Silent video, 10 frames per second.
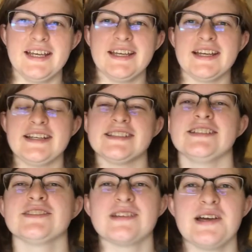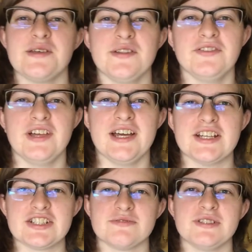Hey guys, it's Riley with
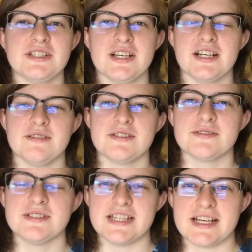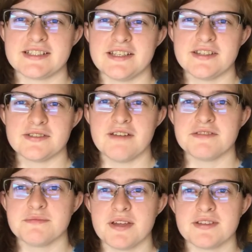Flash. We went to a tax sale, so I
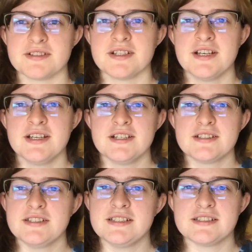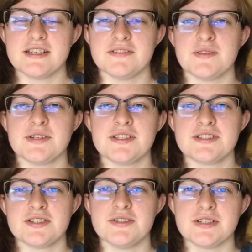have some other neat stuff I wanted
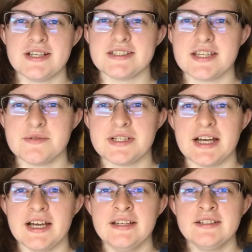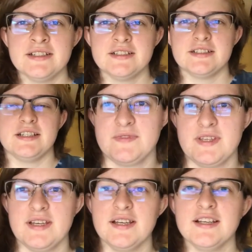to show you guys that we got.
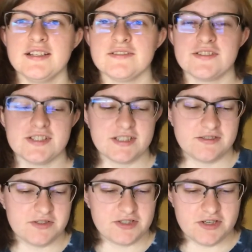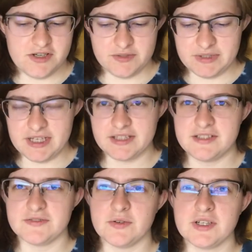First thing I want to show you is we got
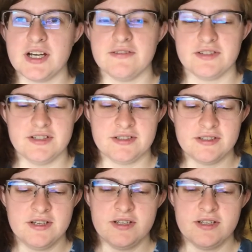these four covers.